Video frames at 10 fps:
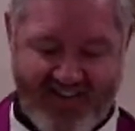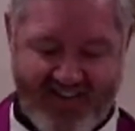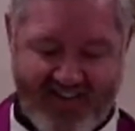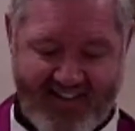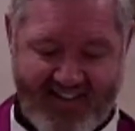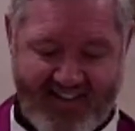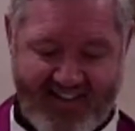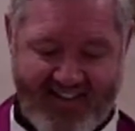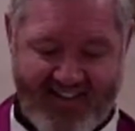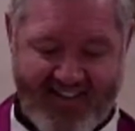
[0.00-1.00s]

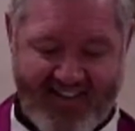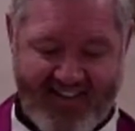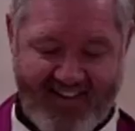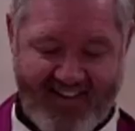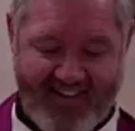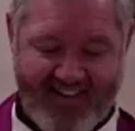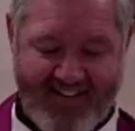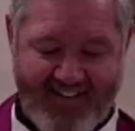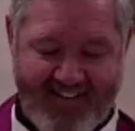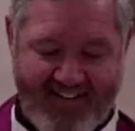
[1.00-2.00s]

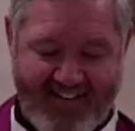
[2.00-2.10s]
No one is speaking in this clip.